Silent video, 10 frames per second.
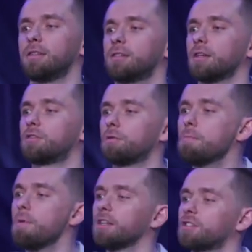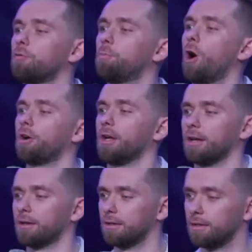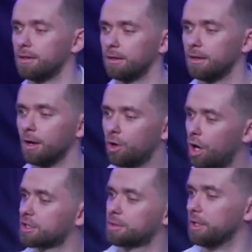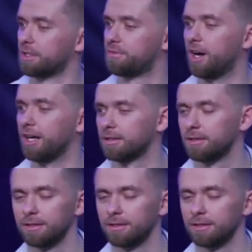he says, three months of partying cost me this fight.